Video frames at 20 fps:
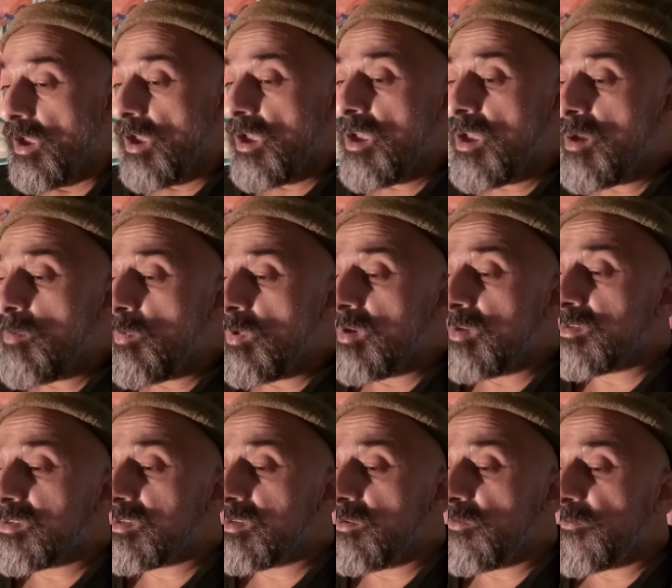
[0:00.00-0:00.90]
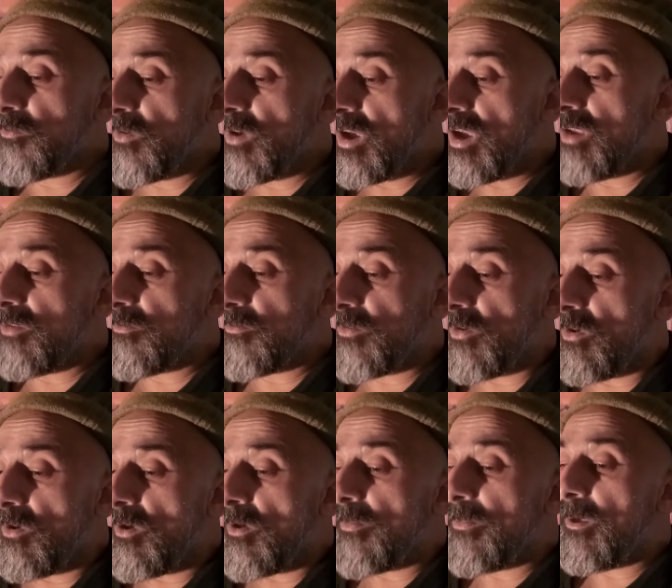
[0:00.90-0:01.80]
I want to fight
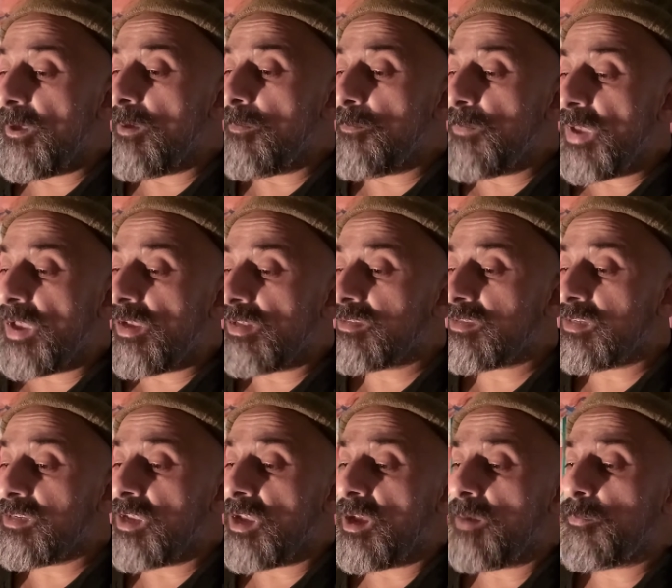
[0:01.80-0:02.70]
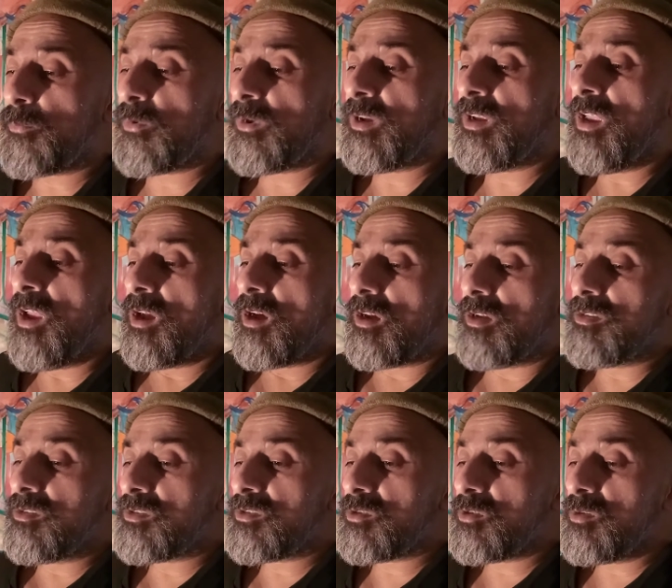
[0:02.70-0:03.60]
for the Mahdi, I pray
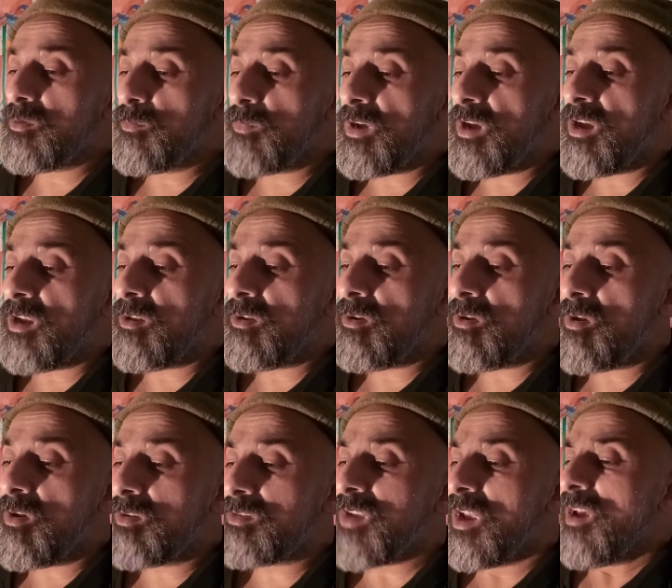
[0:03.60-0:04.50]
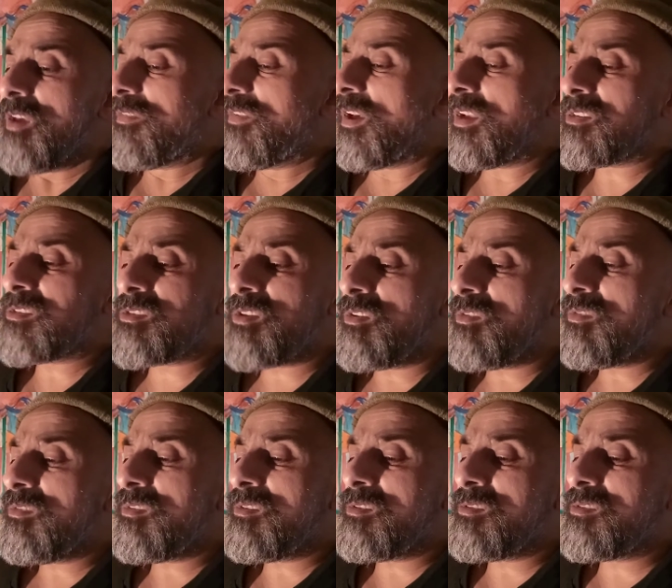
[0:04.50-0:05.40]
unto my Lord, that
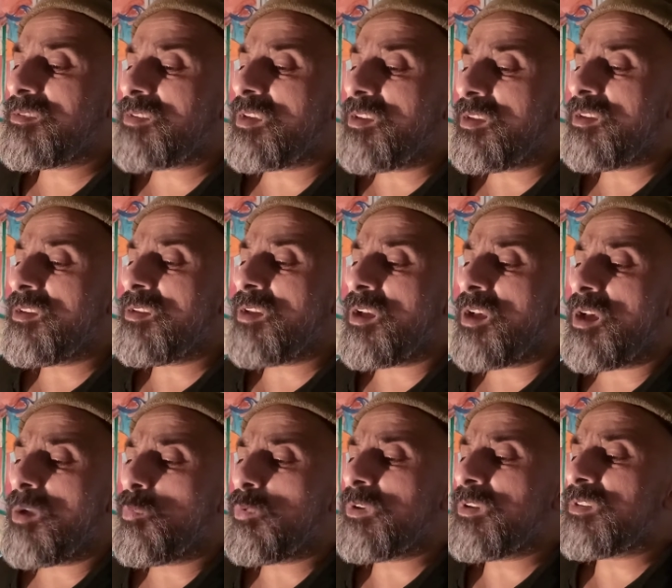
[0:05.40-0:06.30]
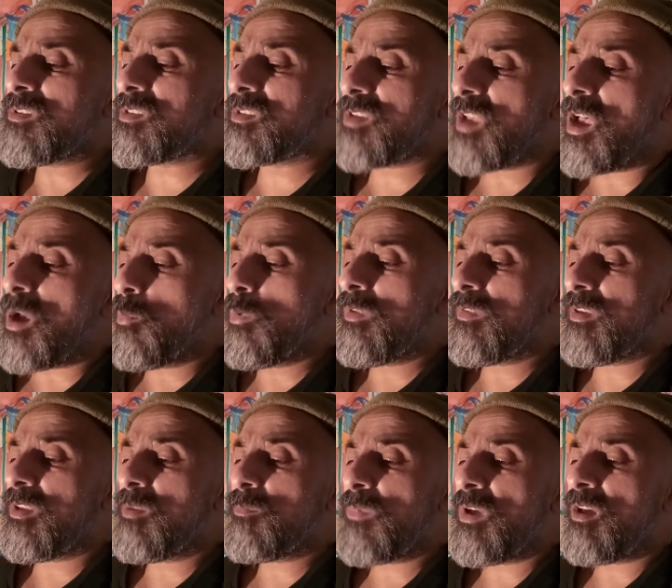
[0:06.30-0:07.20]
on the day I will die
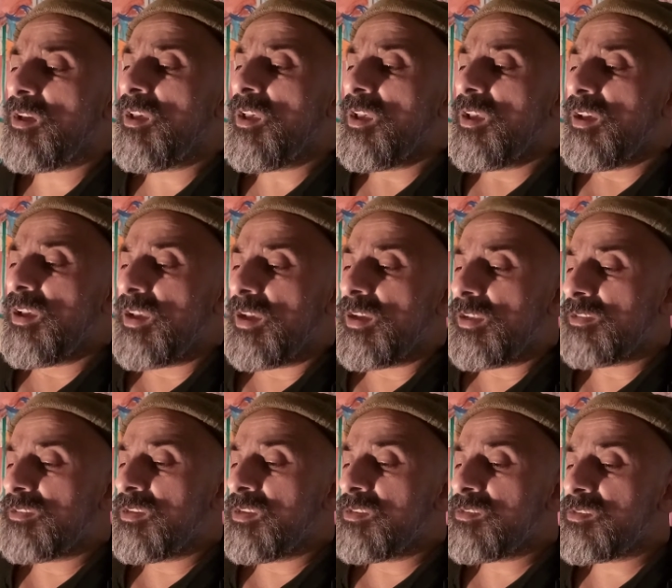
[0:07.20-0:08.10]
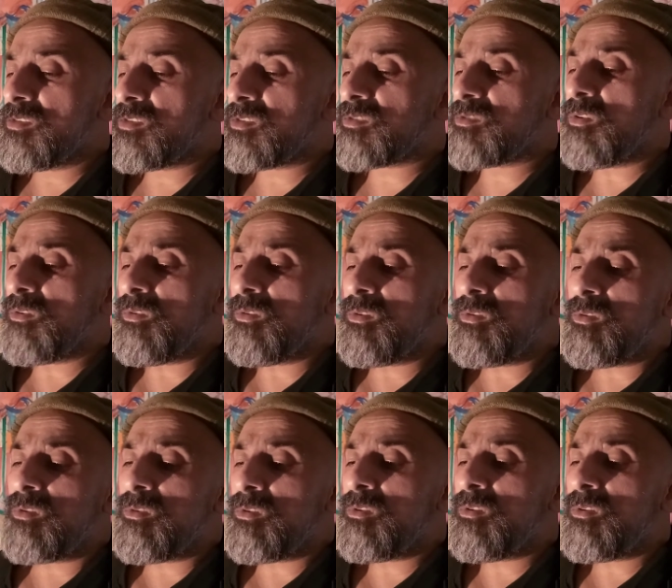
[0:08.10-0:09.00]
within my hand is a
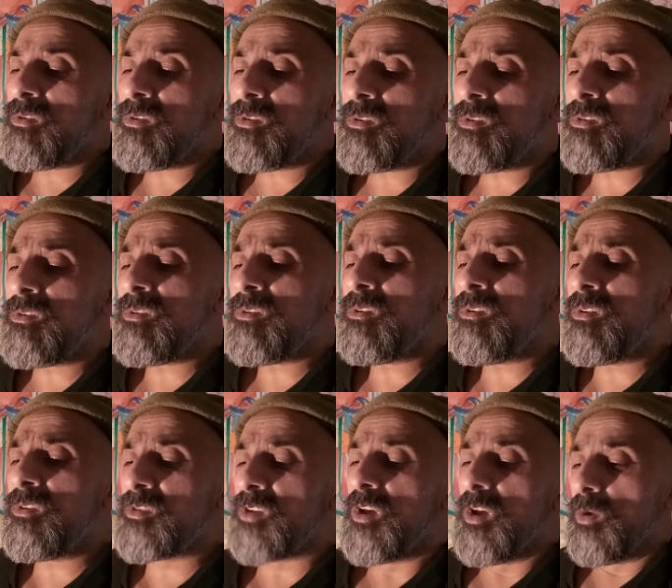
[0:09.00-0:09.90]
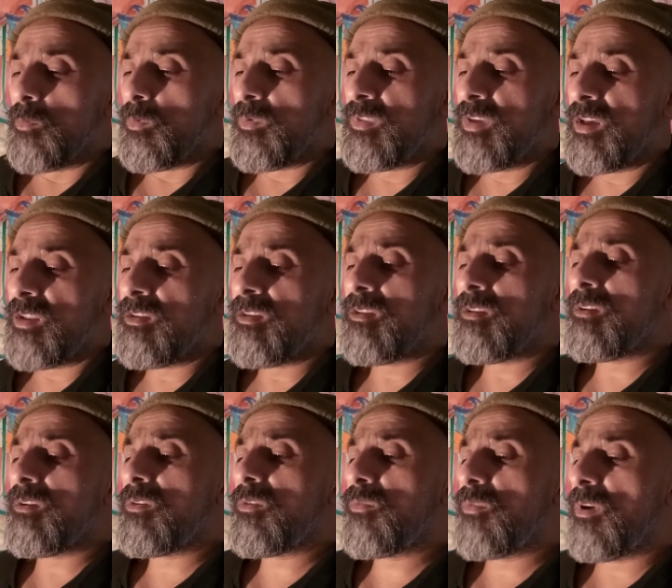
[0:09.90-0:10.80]
sword with an
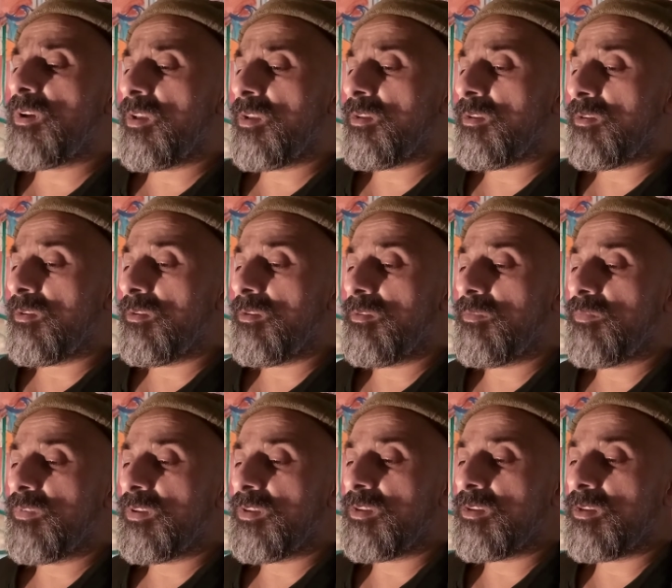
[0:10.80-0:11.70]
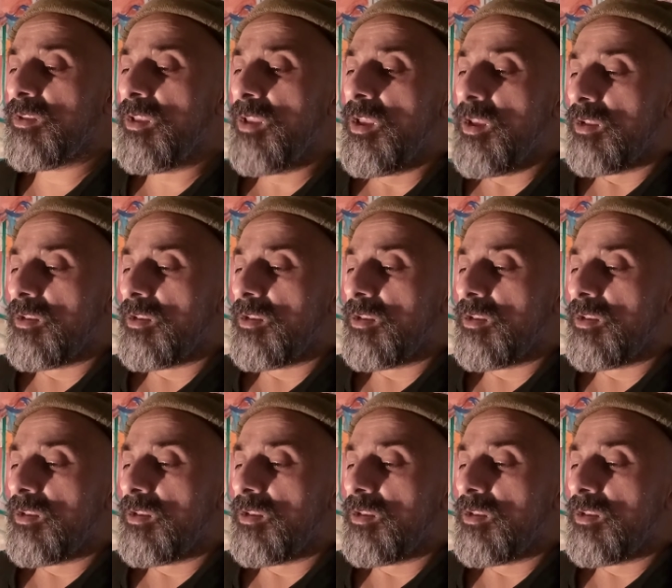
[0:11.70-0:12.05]
engraving.